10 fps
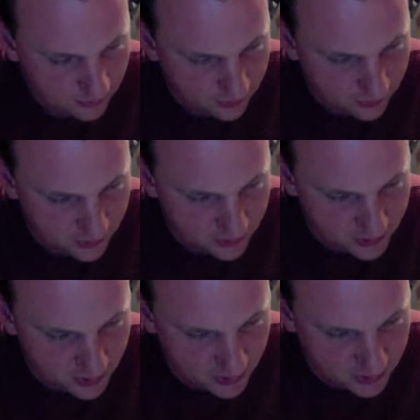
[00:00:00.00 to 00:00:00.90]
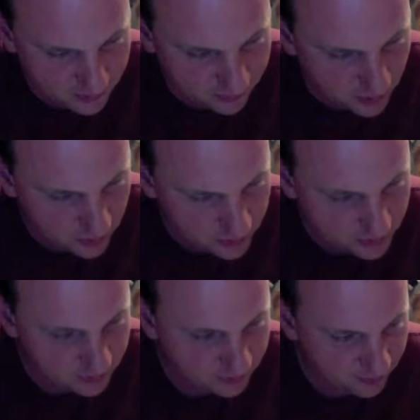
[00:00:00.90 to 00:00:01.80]
The descendants of
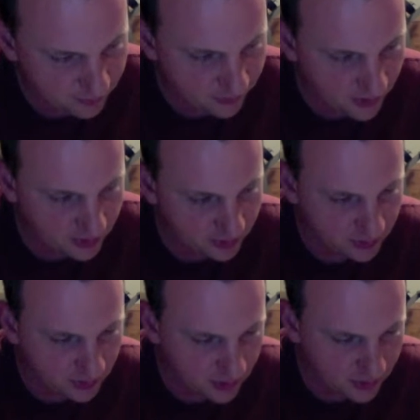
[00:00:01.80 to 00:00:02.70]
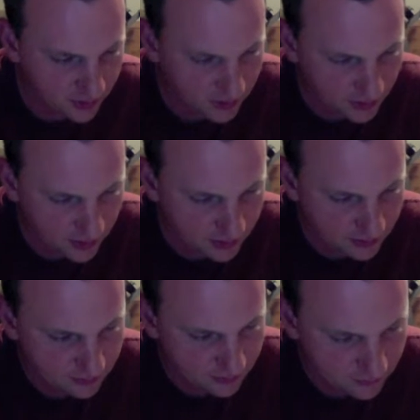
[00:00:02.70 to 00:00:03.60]
Moses' father-in-law, the Kenite,
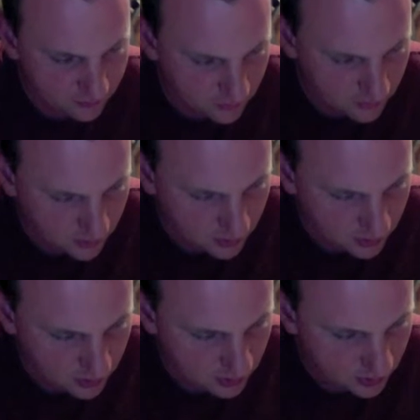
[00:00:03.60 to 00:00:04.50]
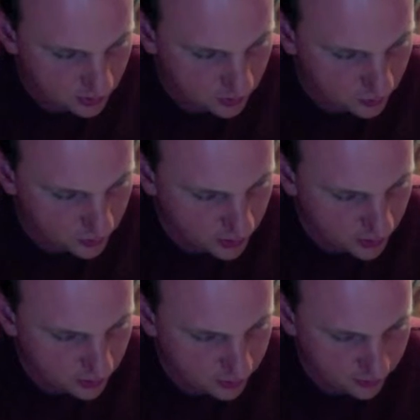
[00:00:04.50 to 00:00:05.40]
went
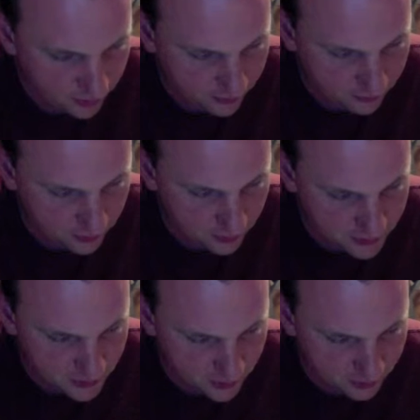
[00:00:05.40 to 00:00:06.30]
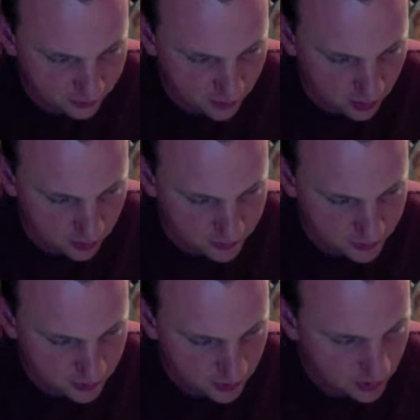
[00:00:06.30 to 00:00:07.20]
up from the city of palms
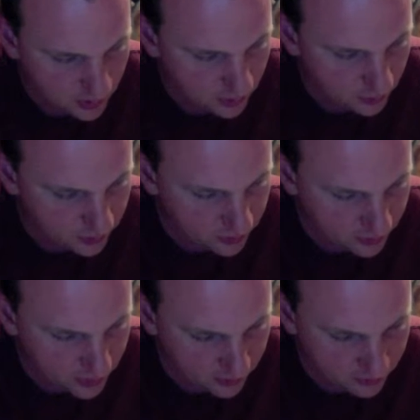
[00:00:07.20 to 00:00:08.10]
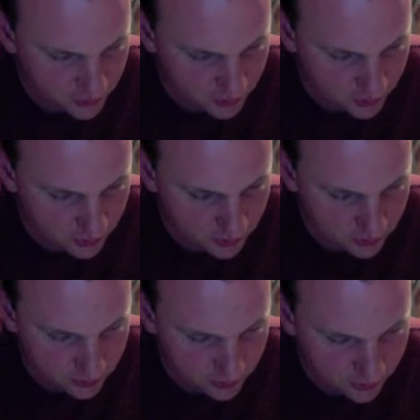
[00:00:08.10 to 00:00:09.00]
with the men of Judah
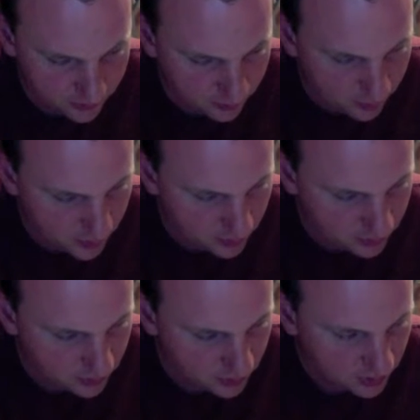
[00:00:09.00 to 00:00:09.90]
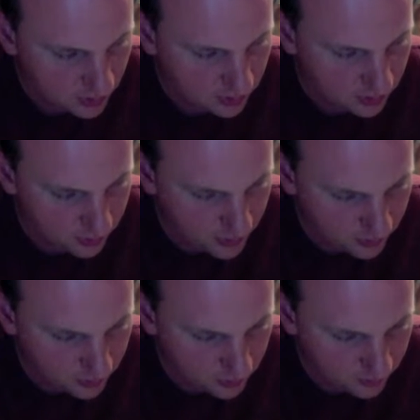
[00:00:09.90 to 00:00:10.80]
to live among the
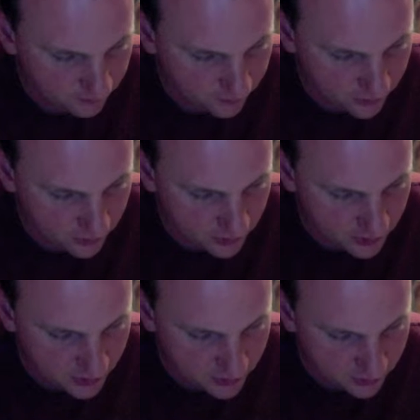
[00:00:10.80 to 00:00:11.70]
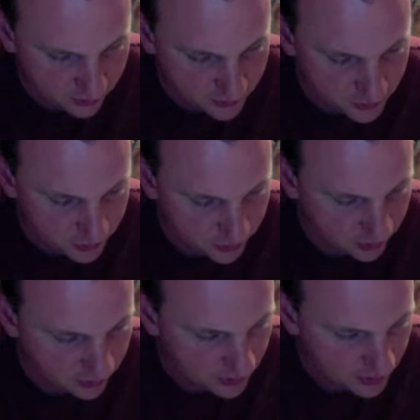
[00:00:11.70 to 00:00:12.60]
people of the desert of Judah
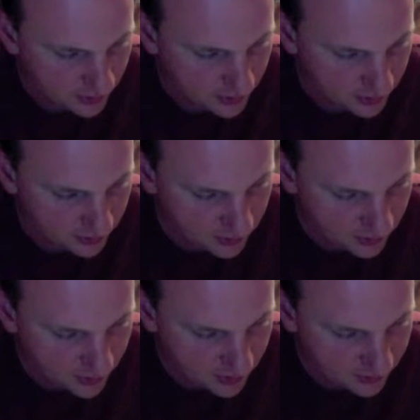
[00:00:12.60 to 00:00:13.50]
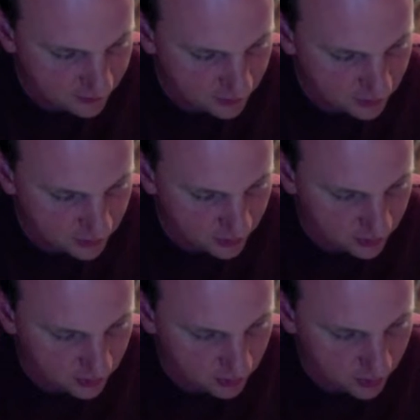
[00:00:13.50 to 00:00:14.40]
in the Negev
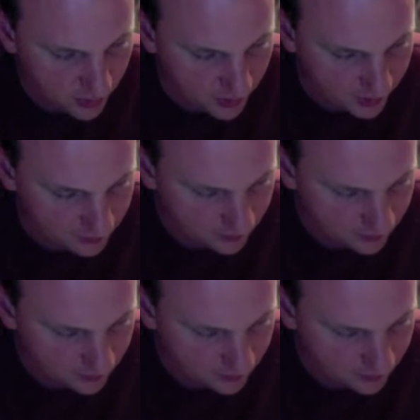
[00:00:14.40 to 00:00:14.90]
near Arad.